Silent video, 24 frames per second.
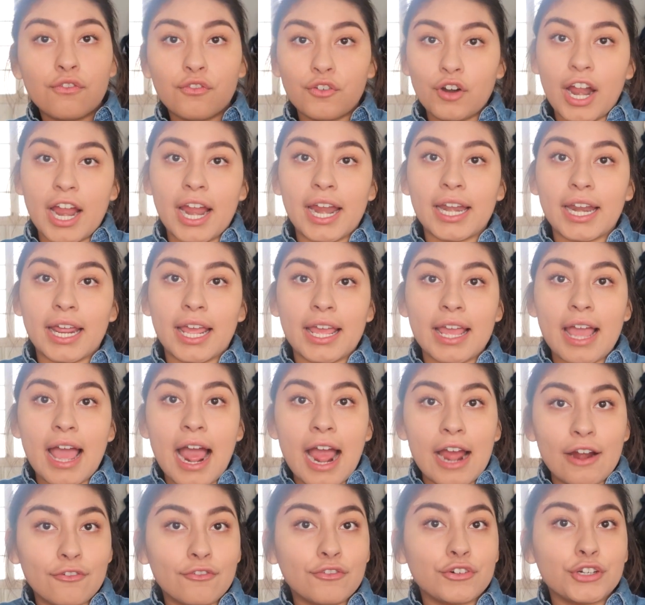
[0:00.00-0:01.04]
Friday
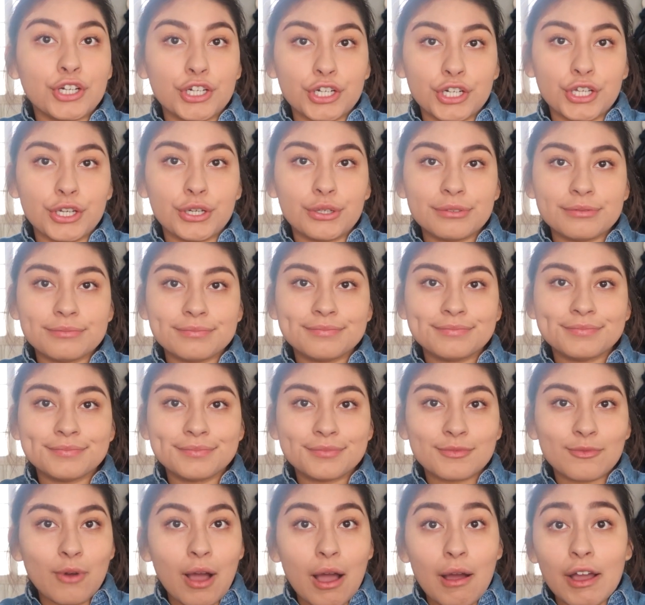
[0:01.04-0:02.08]
afternoon.
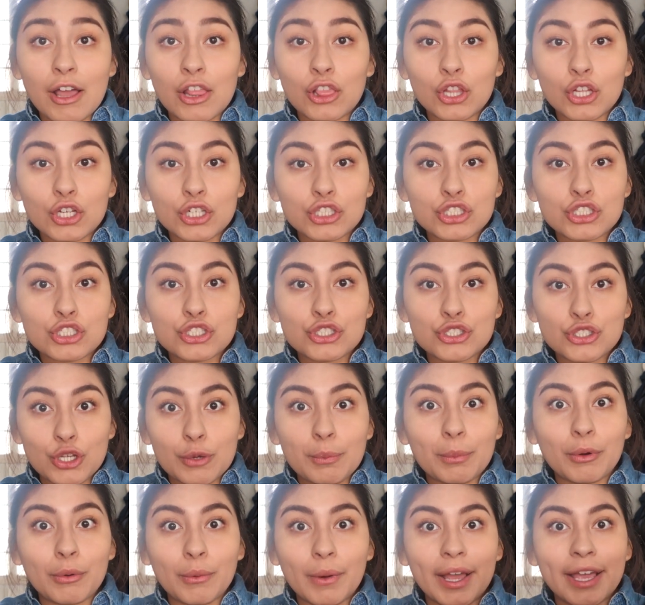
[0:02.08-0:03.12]
Wow, I look
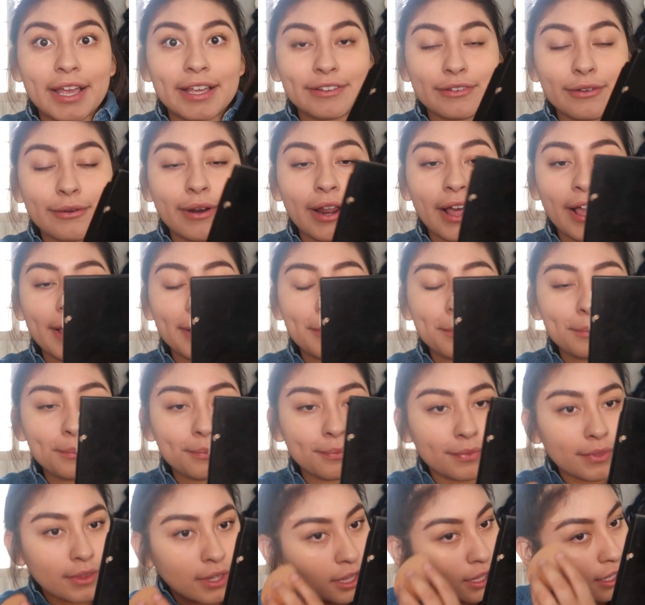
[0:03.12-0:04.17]
super white, don't I?
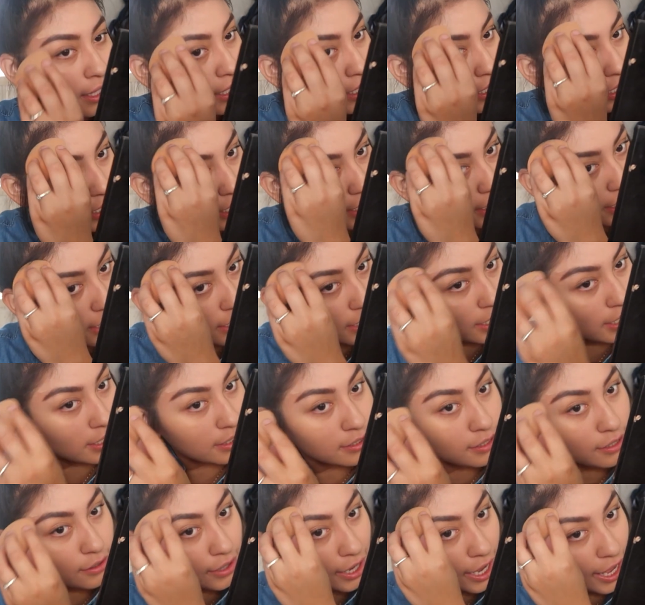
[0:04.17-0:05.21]

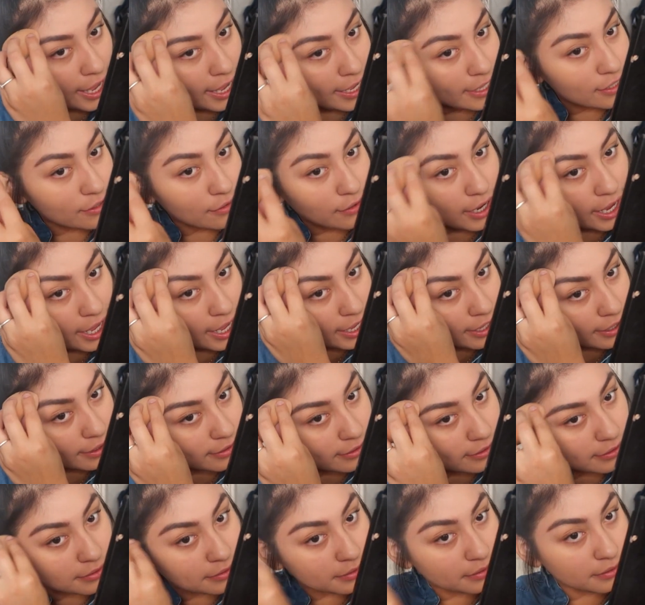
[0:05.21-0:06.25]
It's okay, it's okay.